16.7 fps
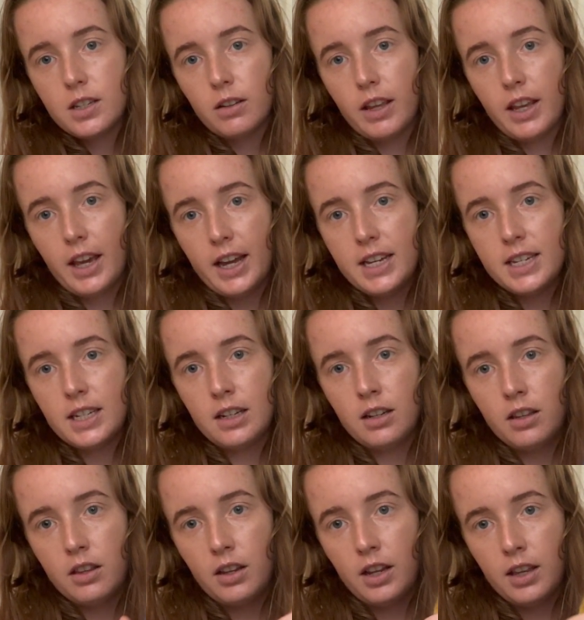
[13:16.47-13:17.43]
Like I
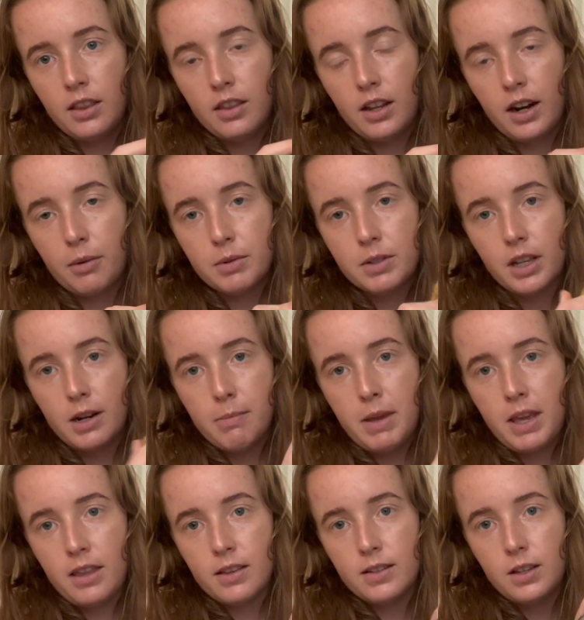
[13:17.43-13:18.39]
didn't think that I was gonna
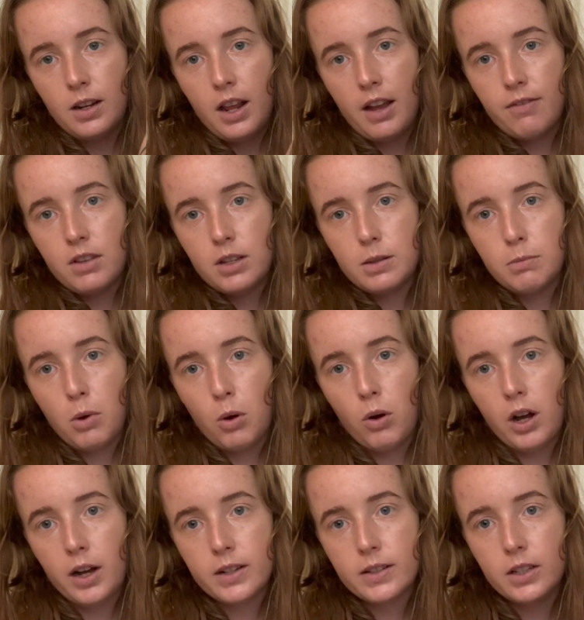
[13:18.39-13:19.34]
make this and have this
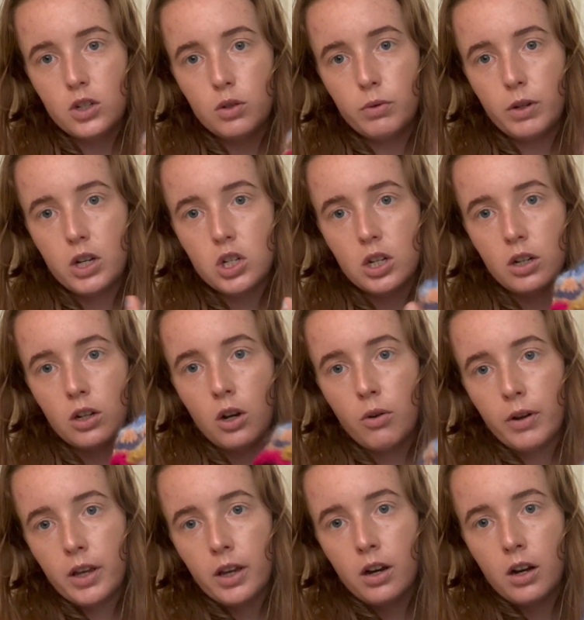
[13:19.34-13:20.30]
mohawk situation
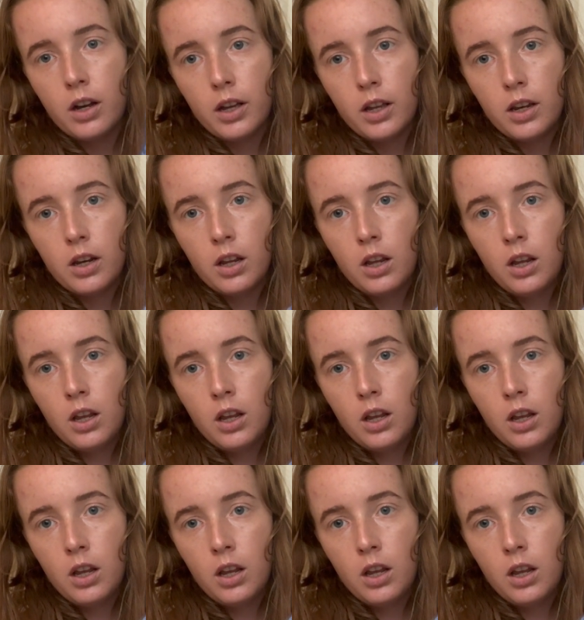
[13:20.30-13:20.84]
going on,